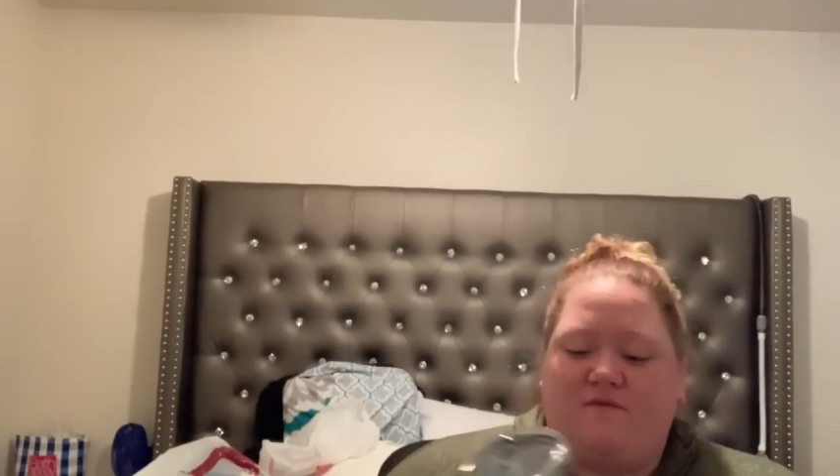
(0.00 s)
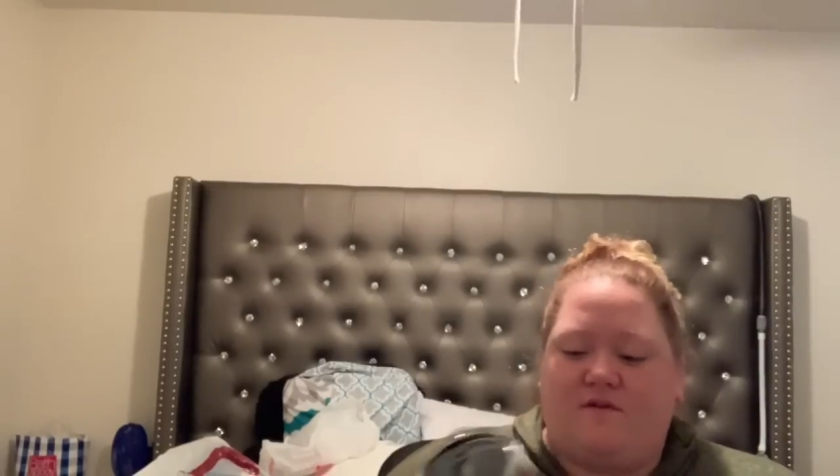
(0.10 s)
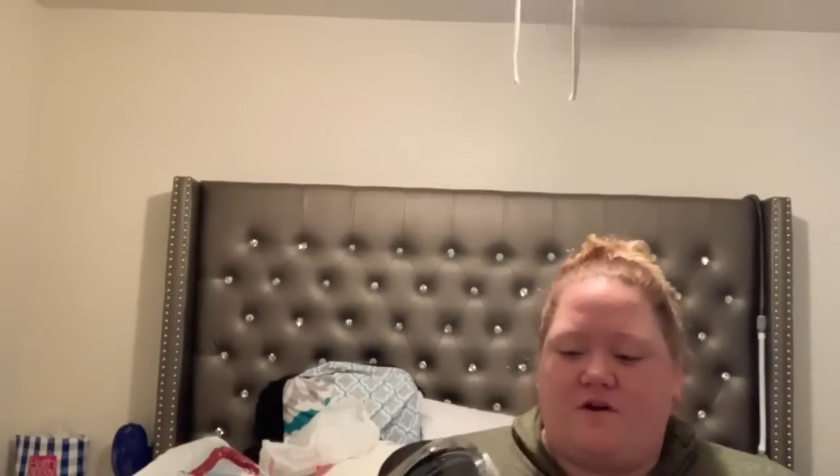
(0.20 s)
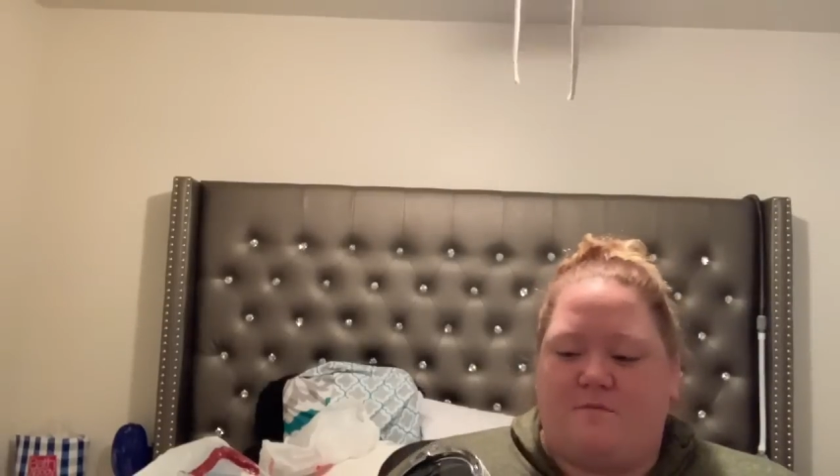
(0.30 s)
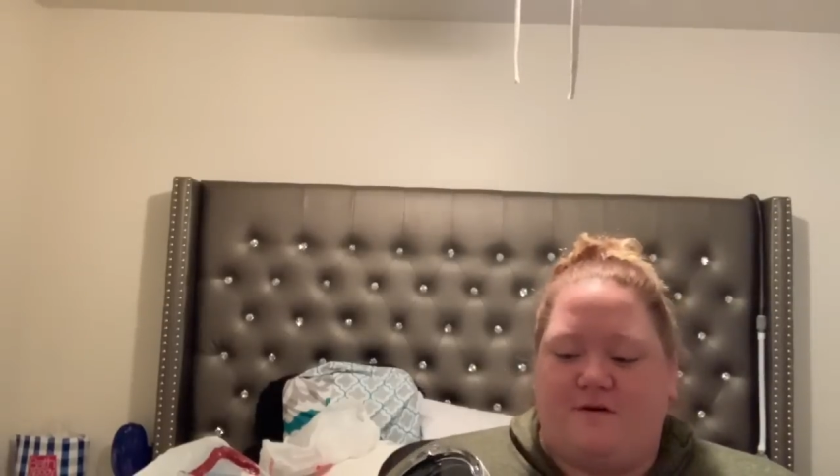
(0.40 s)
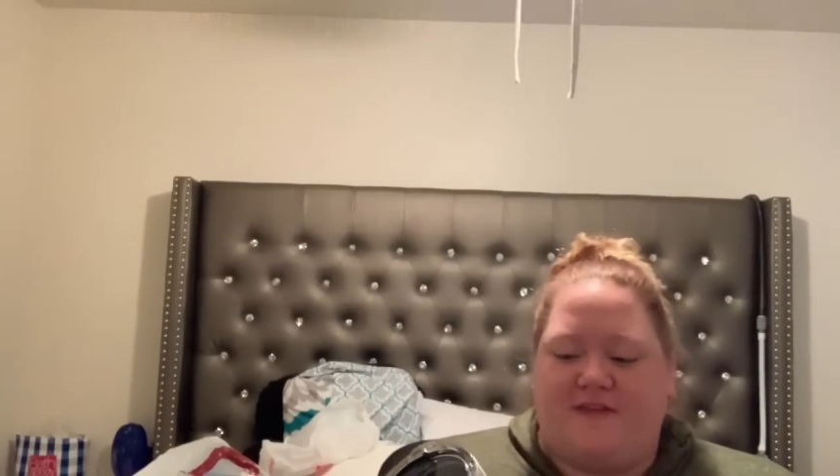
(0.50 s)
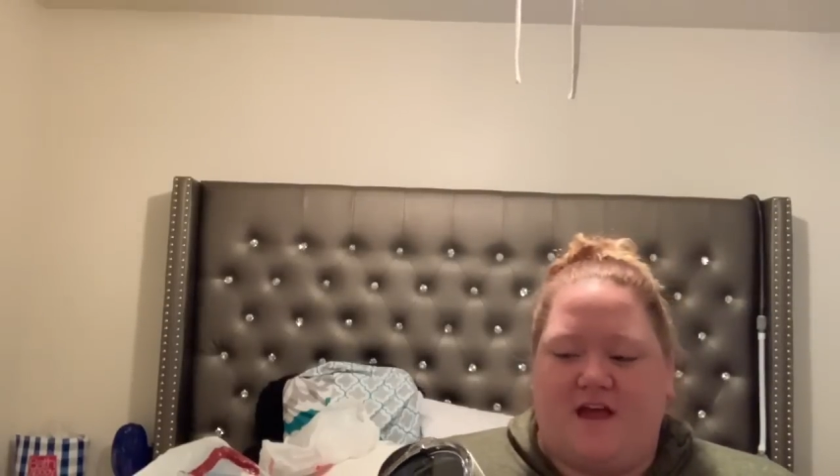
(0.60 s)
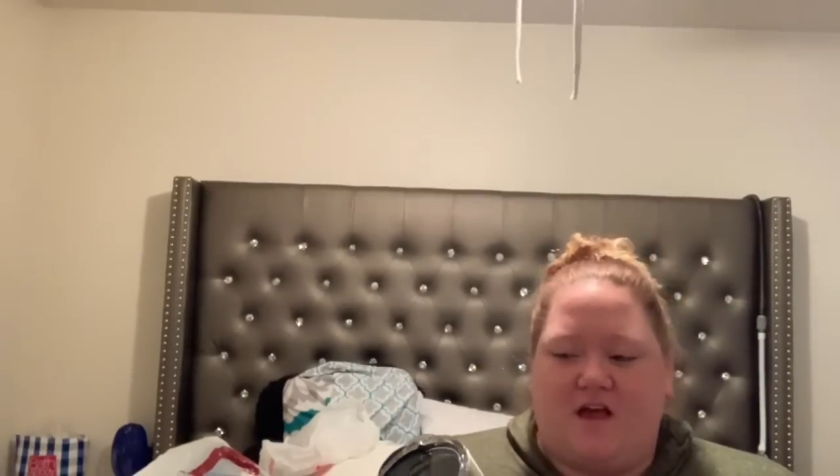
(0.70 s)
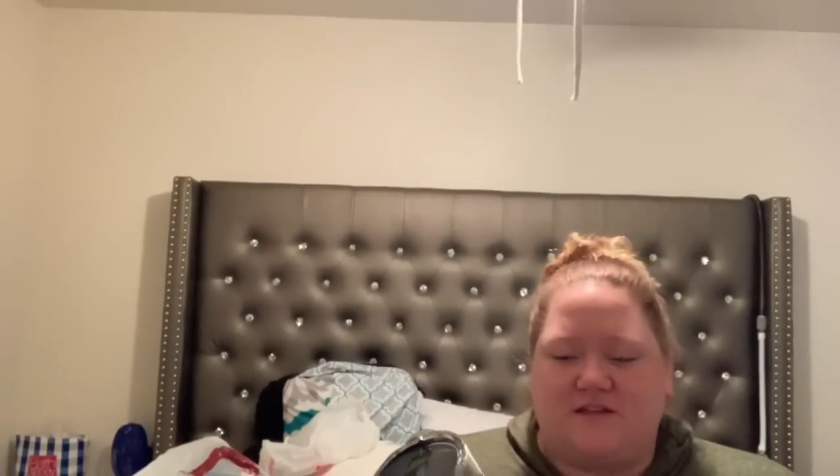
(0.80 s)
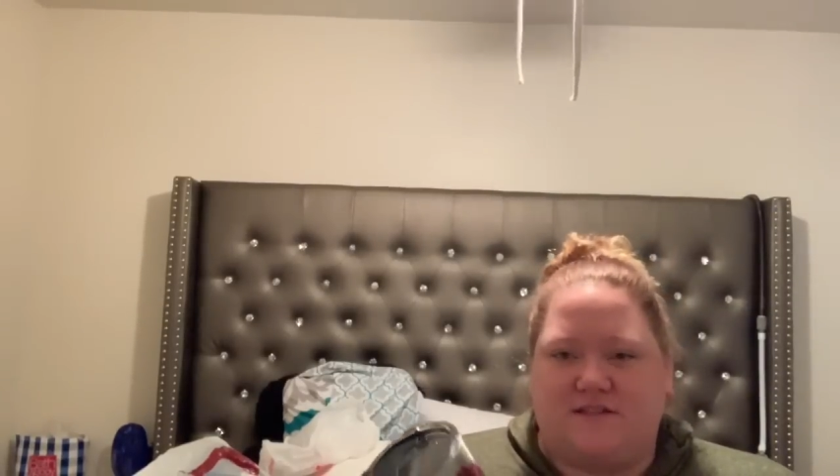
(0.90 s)
for her birthday
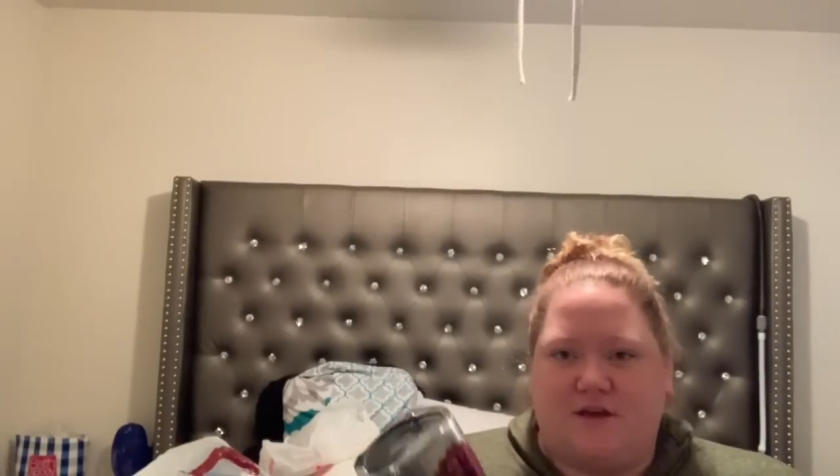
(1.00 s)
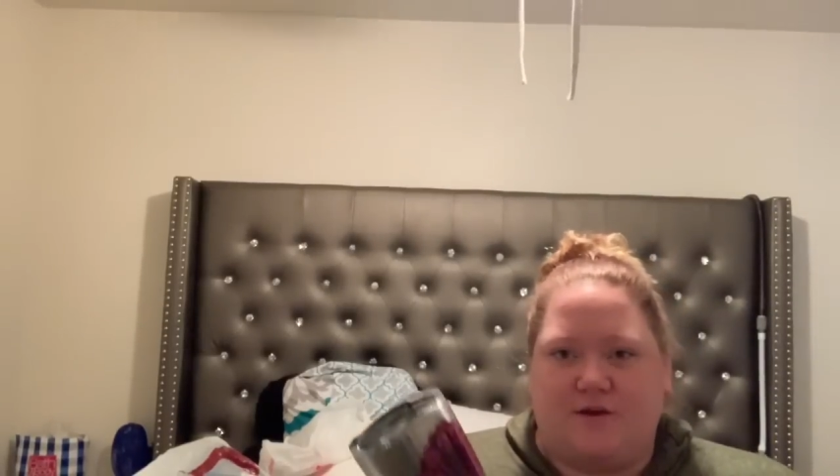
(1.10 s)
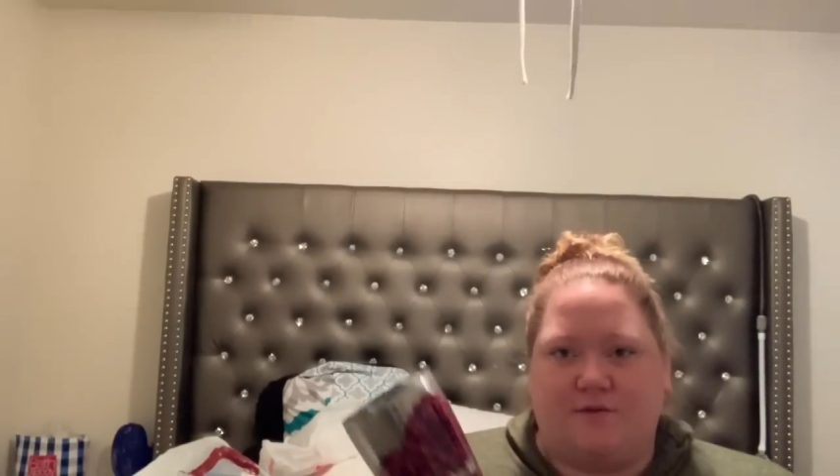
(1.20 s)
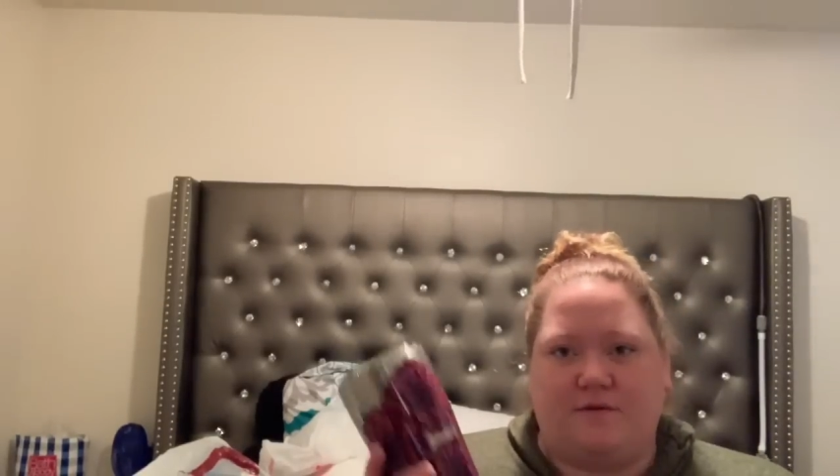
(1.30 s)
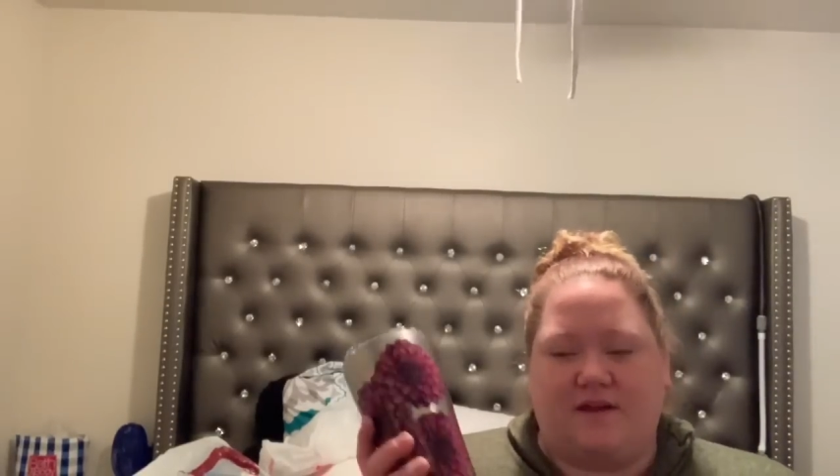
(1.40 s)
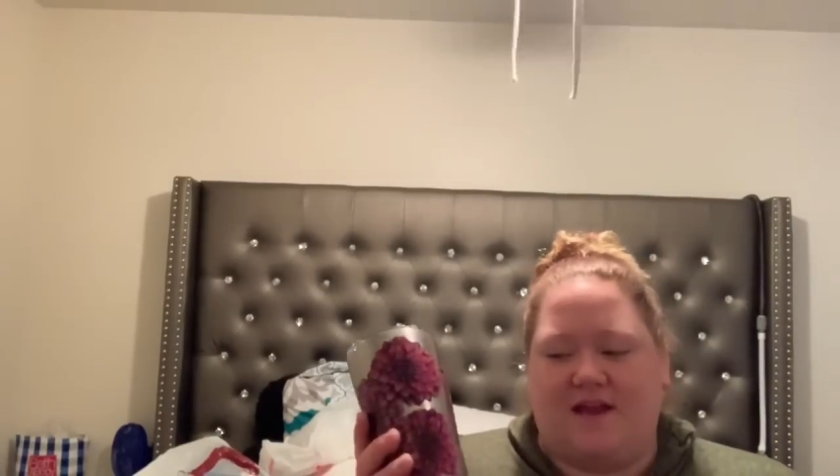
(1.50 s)
also.